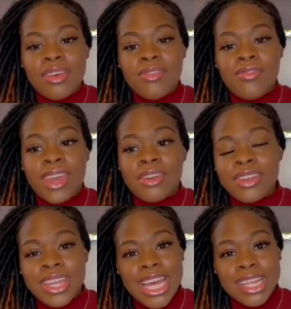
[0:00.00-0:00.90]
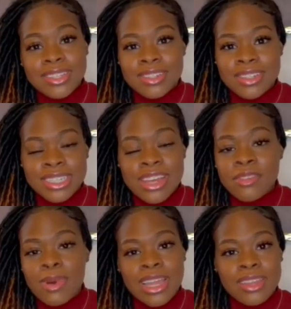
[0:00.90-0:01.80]
vary in answers because
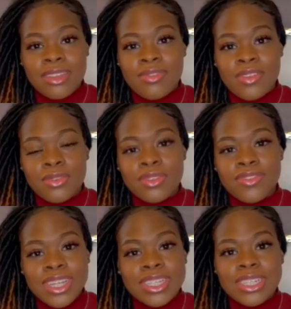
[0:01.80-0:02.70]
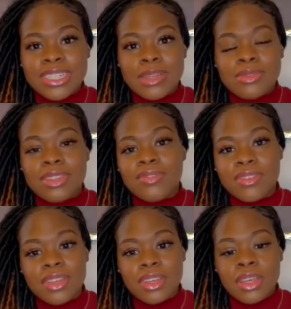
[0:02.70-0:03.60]
everybody views relationships
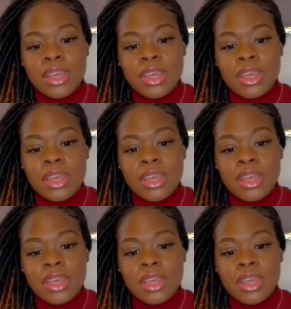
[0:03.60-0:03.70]
differently.